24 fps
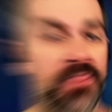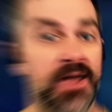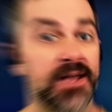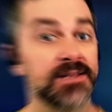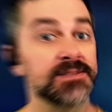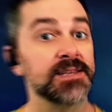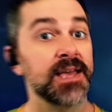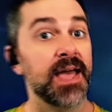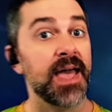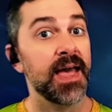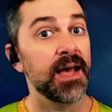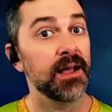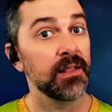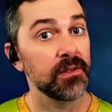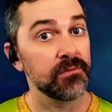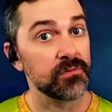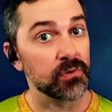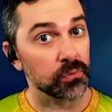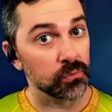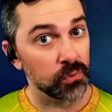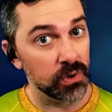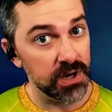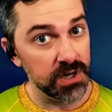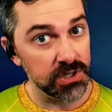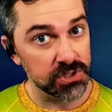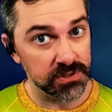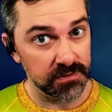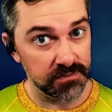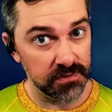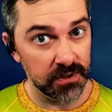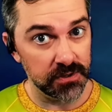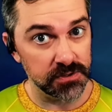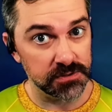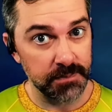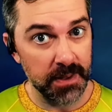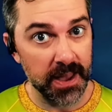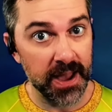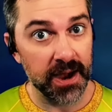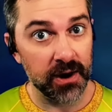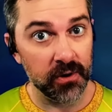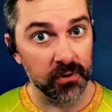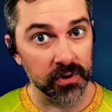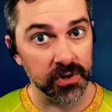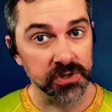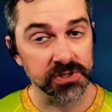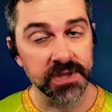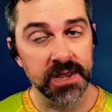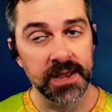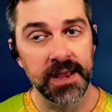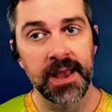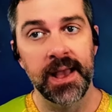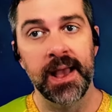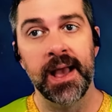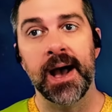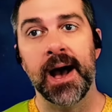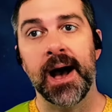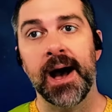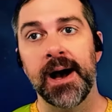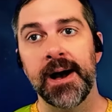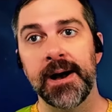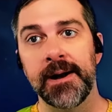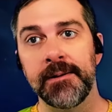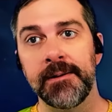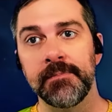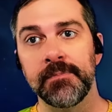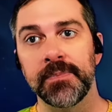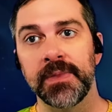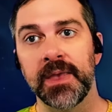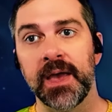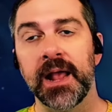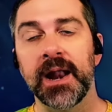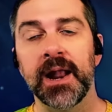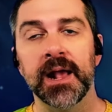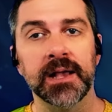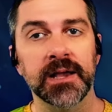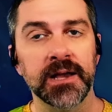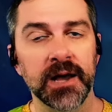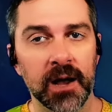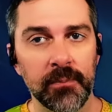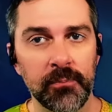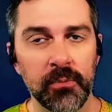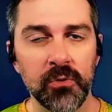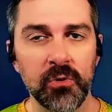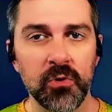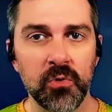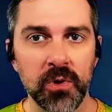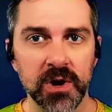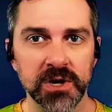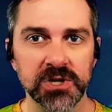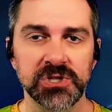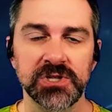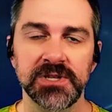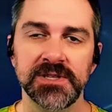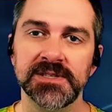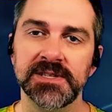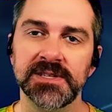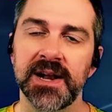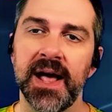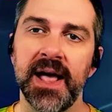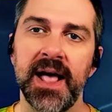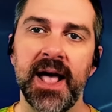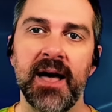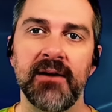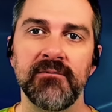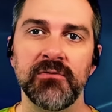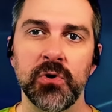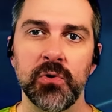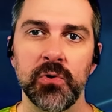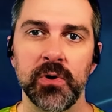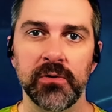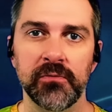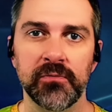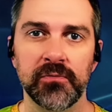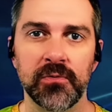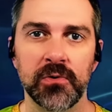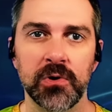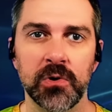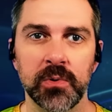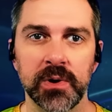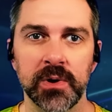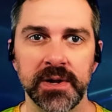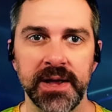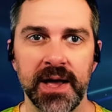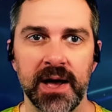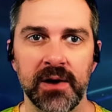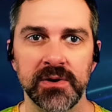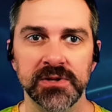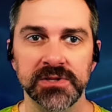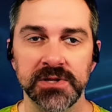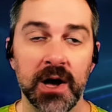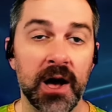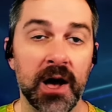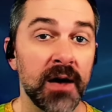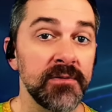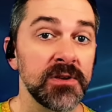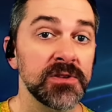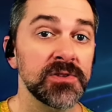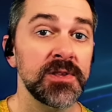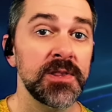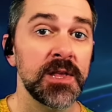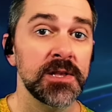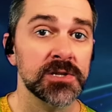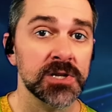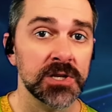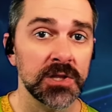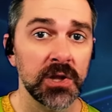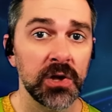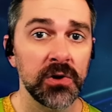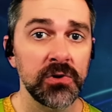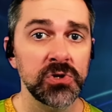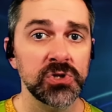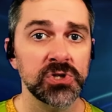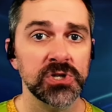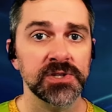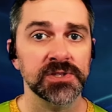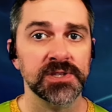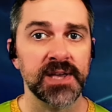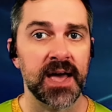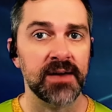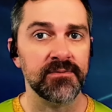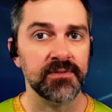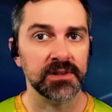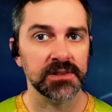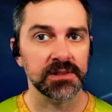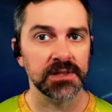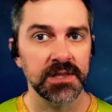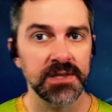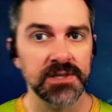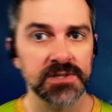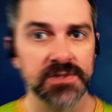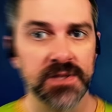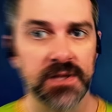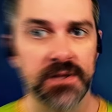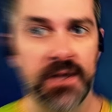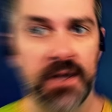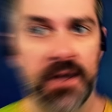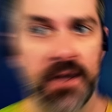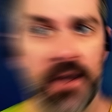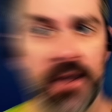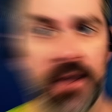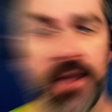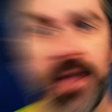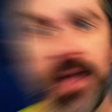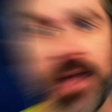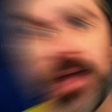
that's a hell of a reach of those powers. And a couple questions that I have going forward now is obviously the Talosians have at least the